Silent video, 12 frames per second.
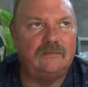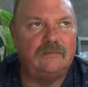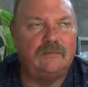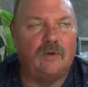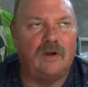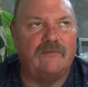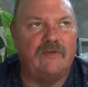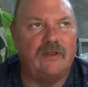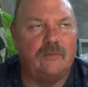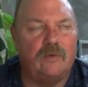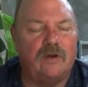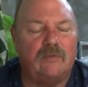one of
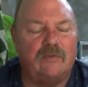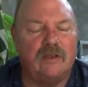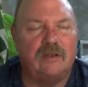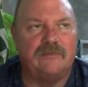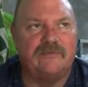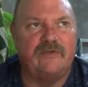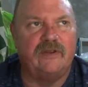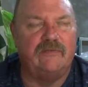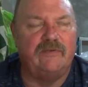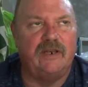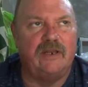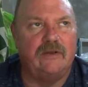Williams'
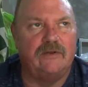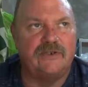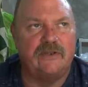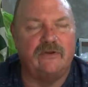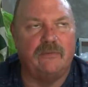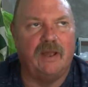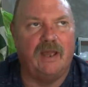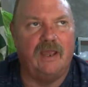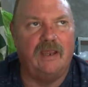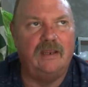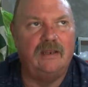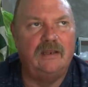videos, either
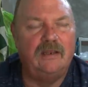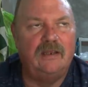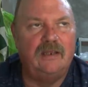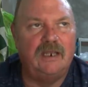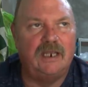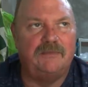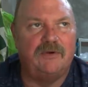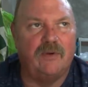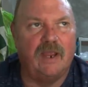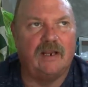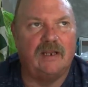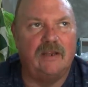by him
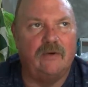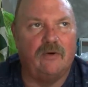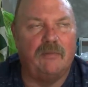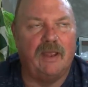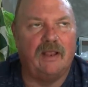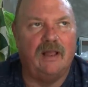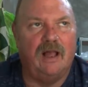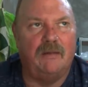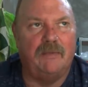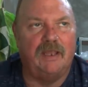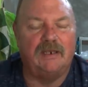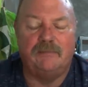directly or by
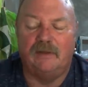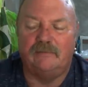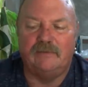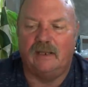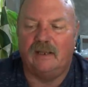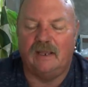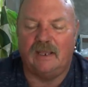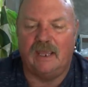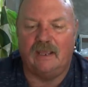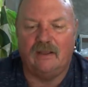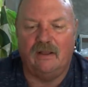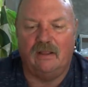comment, but I
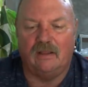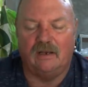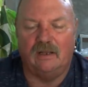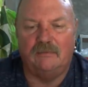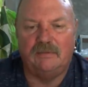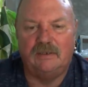can't call it up.